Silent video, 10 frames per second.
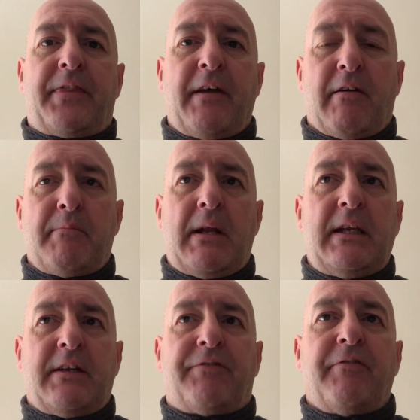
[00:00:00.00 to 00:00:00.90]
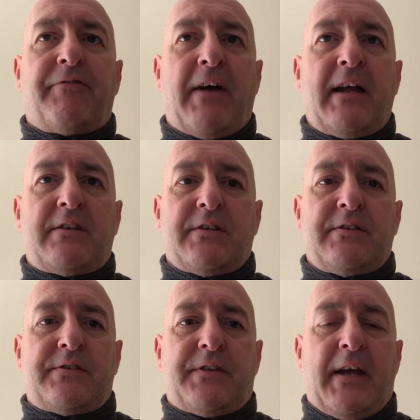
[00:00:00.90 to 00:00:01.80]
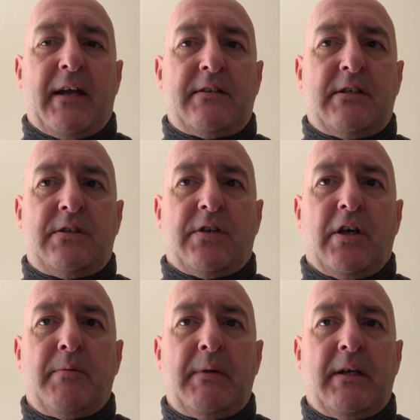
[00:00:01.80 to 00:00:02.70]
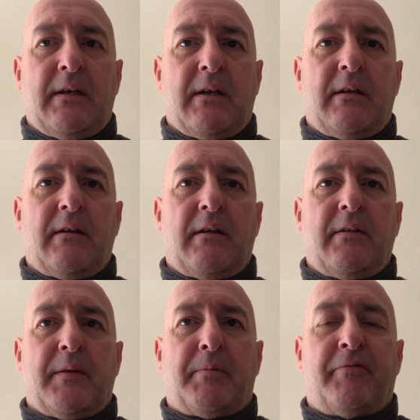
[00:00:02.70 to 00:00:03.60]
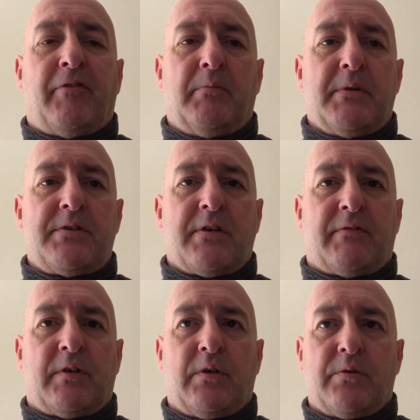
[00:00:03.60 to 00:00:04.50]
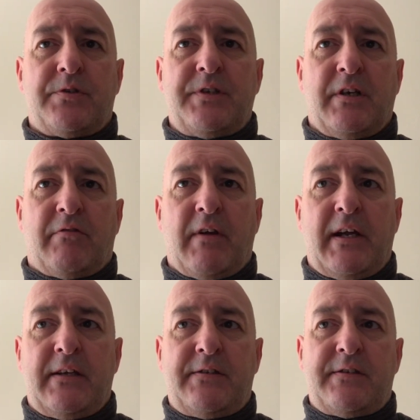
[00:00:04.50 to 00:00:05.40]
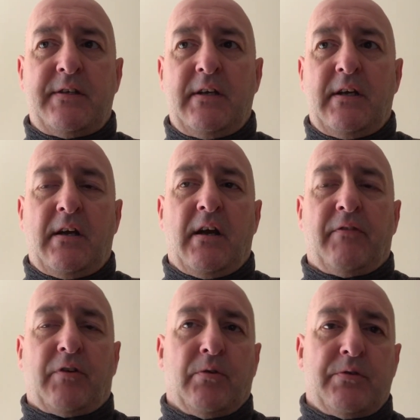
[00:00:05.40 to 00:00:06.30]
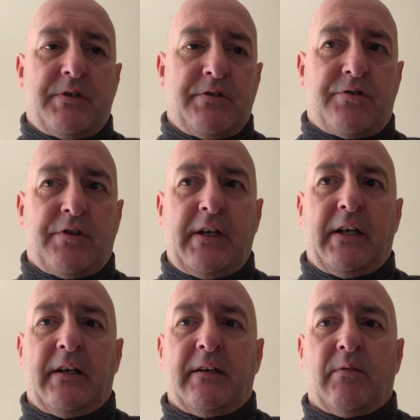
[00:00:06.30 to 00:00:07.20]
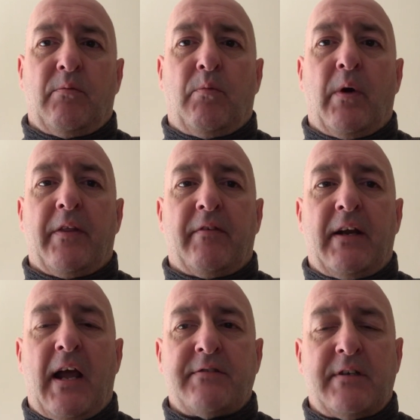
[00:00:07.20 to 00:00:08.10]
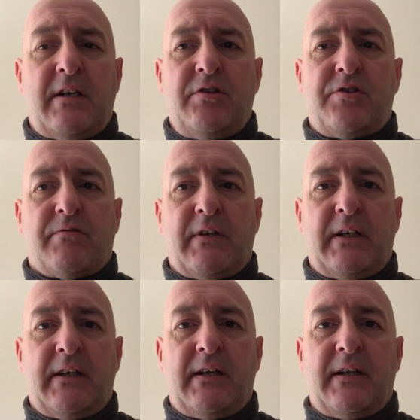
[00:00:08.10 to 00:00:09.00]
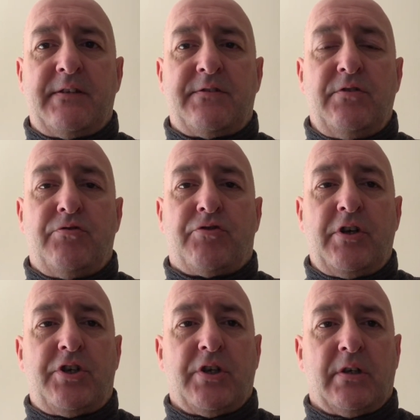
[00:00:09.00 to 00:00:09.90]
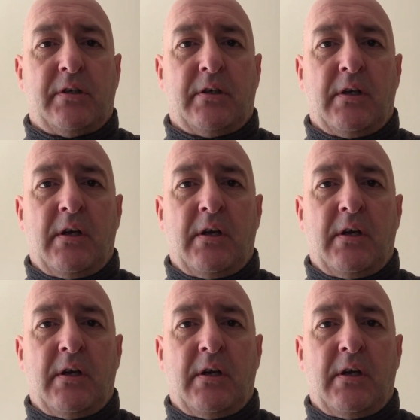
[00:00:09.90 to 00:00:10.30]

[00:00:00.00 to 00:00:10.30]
There are many different factors that determine the performance of a horse in a race. Of course, it's training, whether it has an injury, it's nutrition,